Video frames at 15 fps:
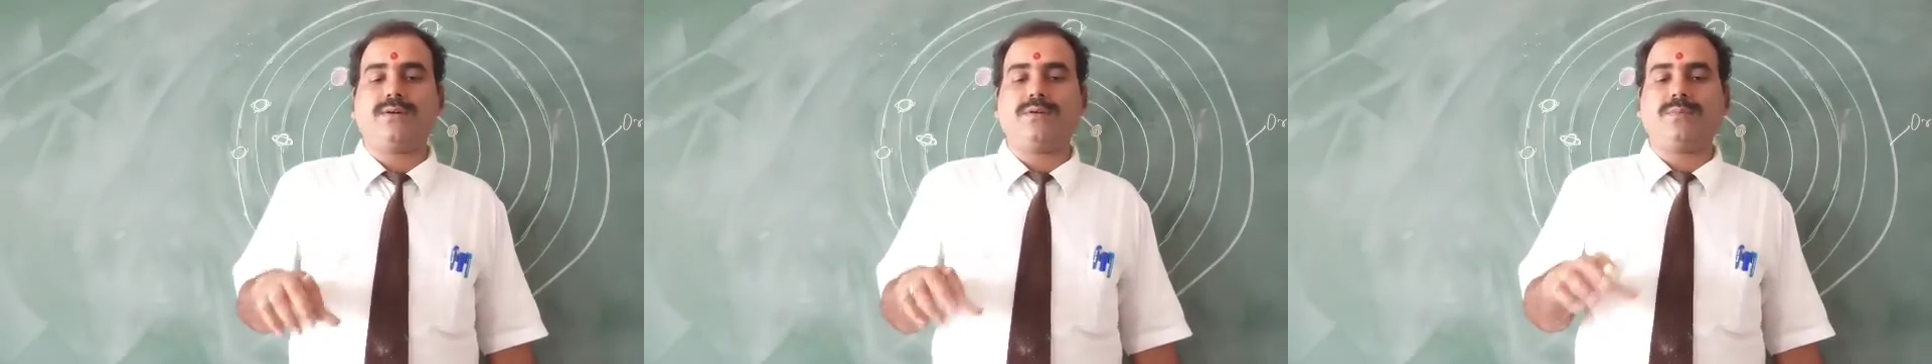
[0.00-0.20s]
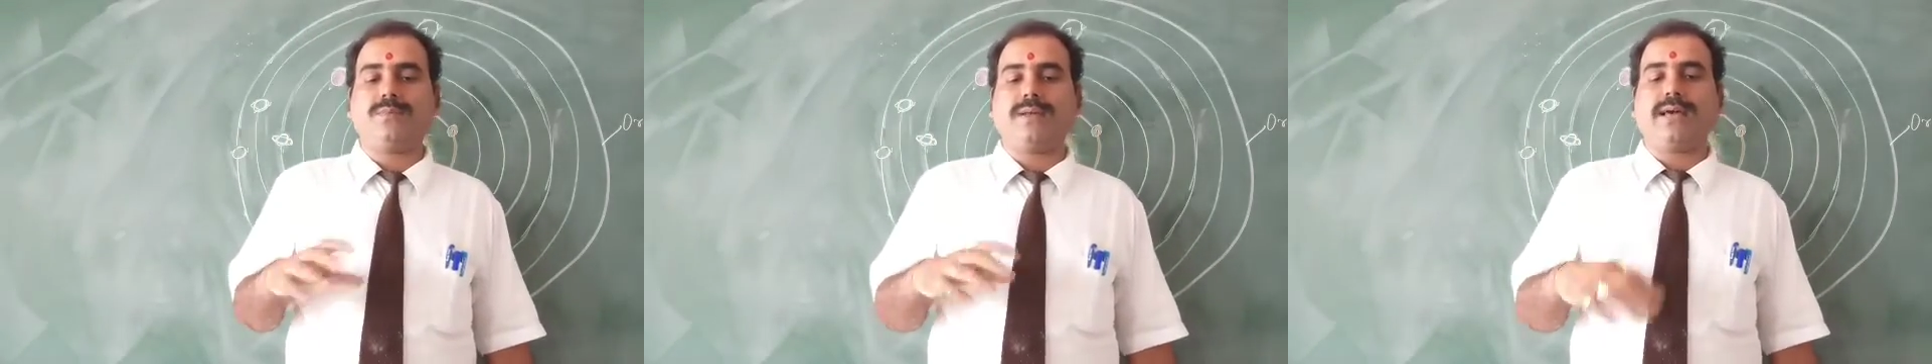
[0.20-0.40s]

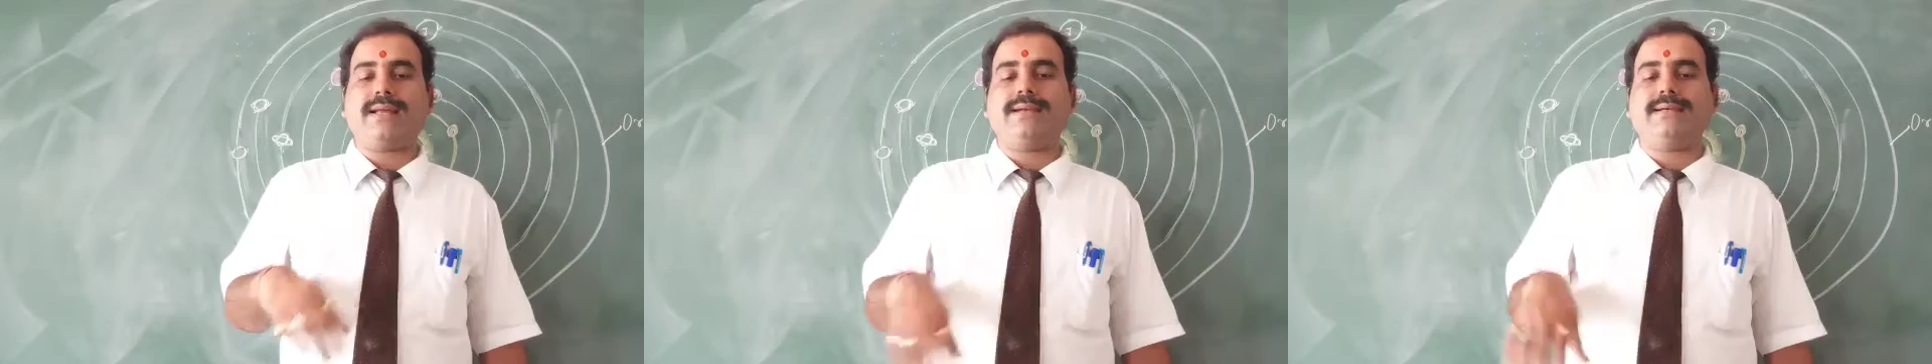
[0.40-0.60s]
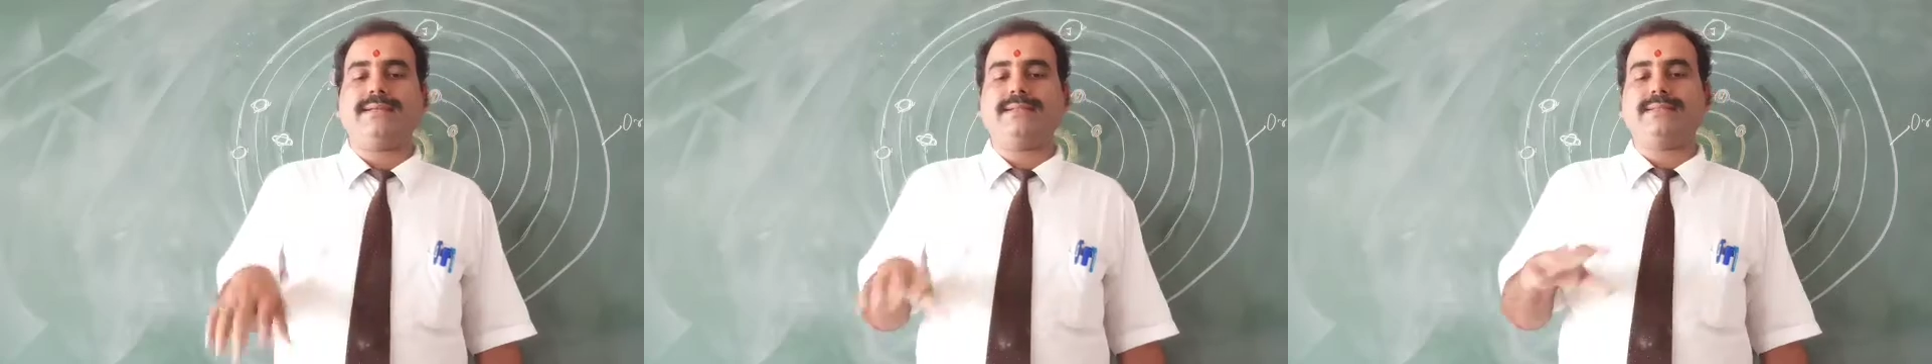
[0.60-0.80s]
our
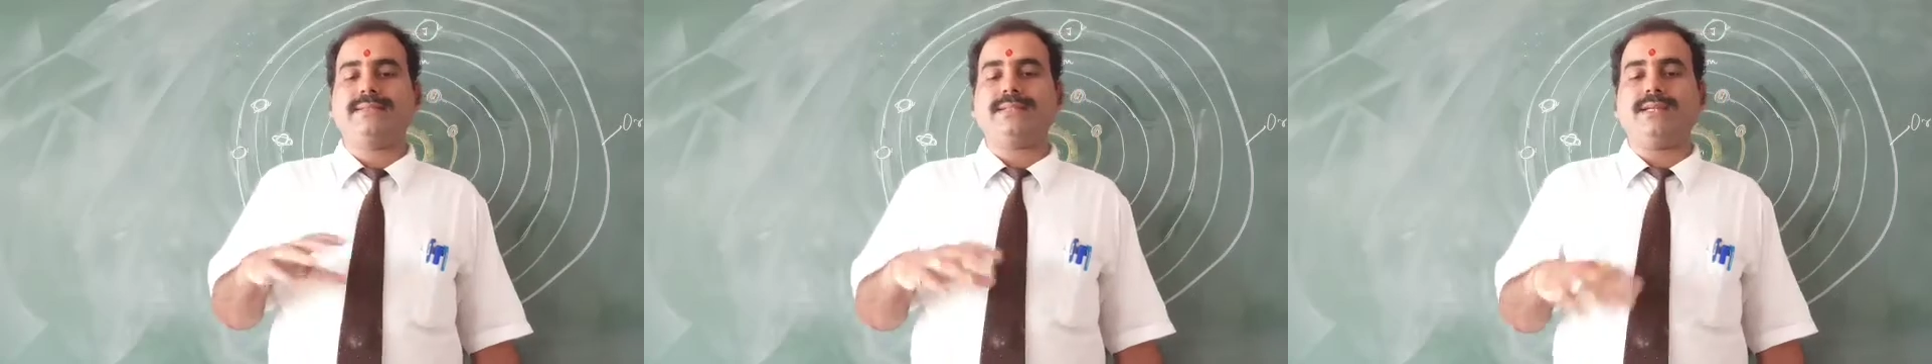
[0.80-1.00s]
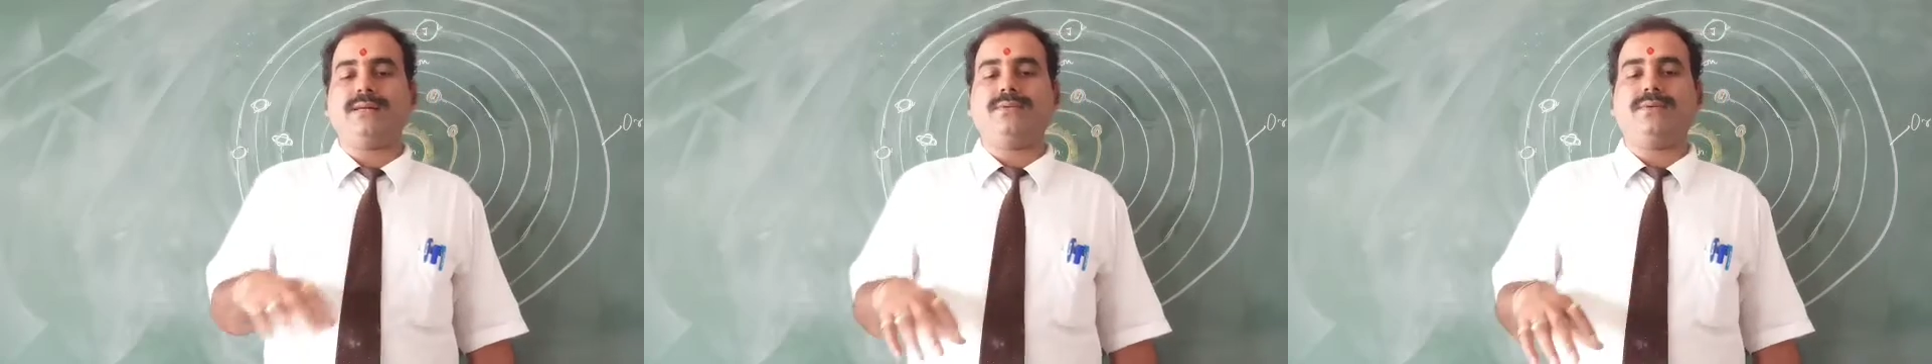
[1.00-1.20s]
planet is
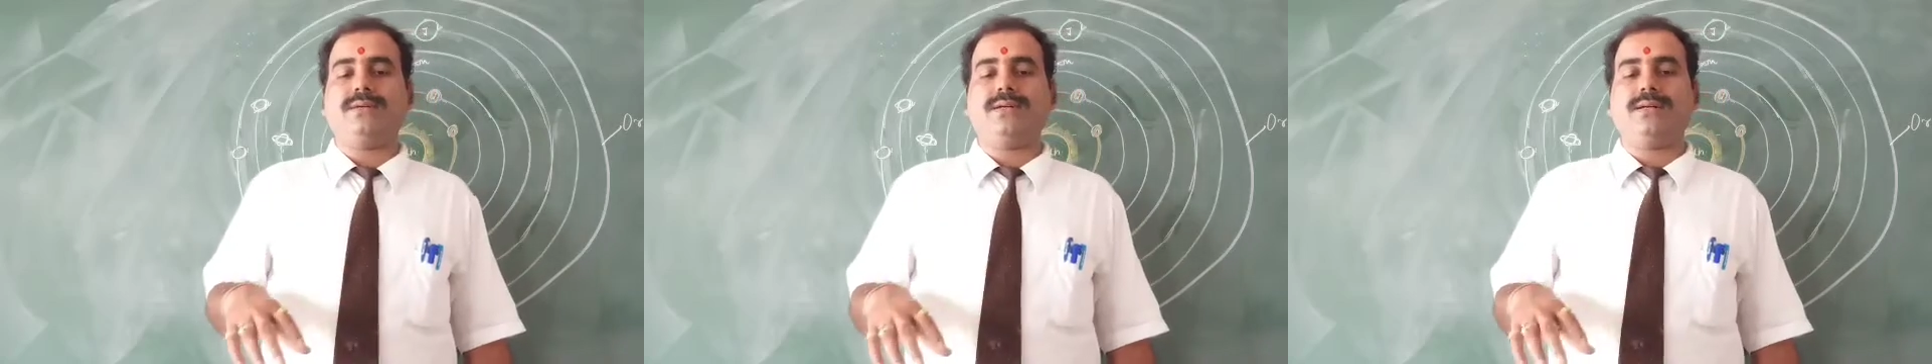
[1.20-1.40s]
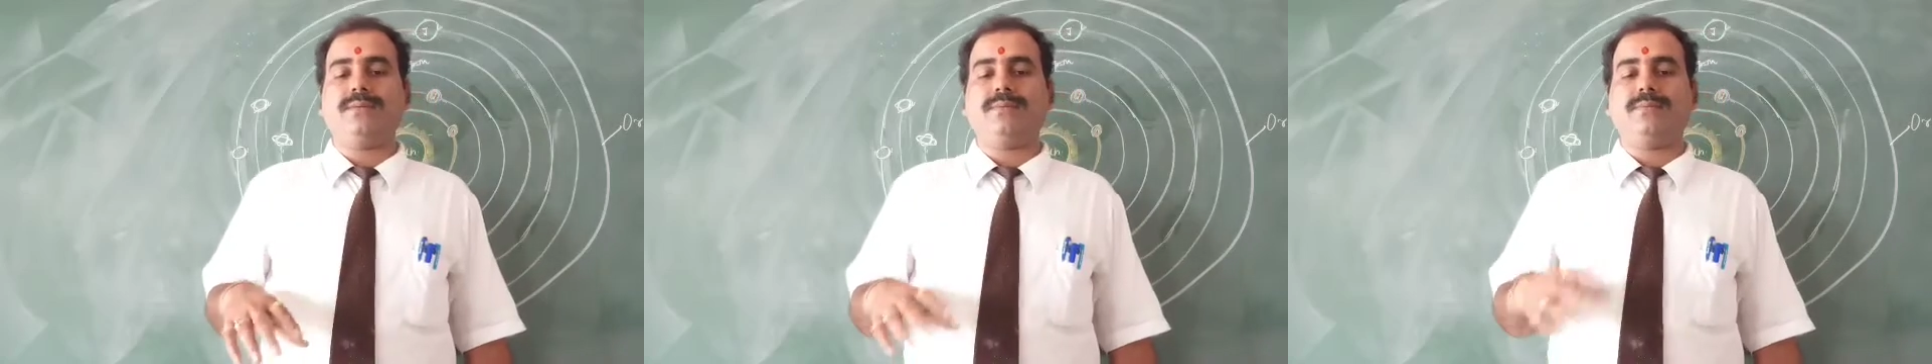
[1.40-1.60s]

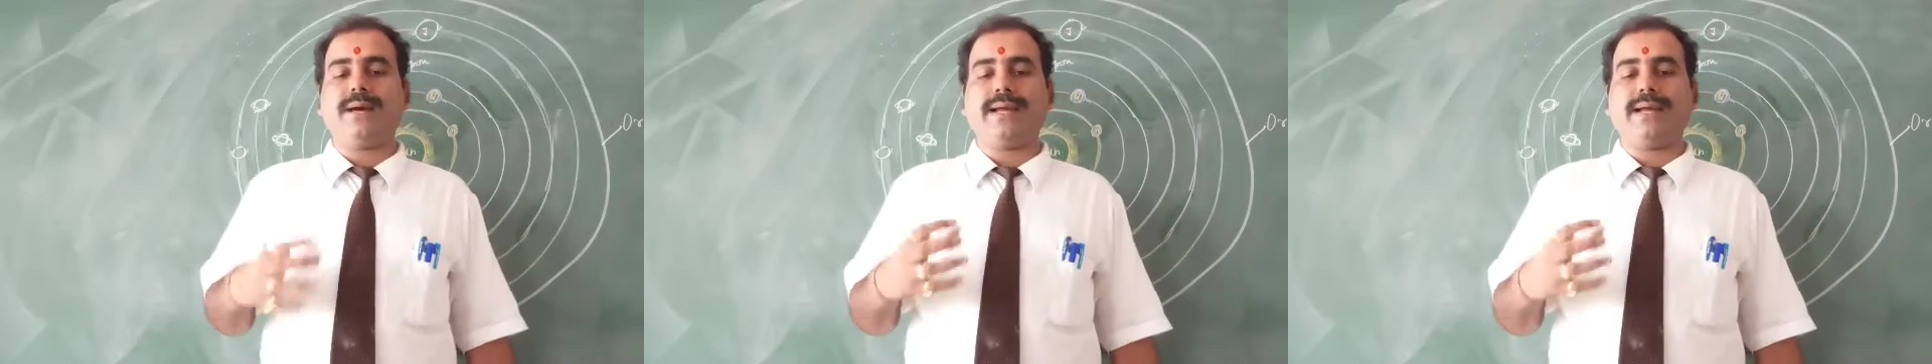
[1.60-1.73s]
covered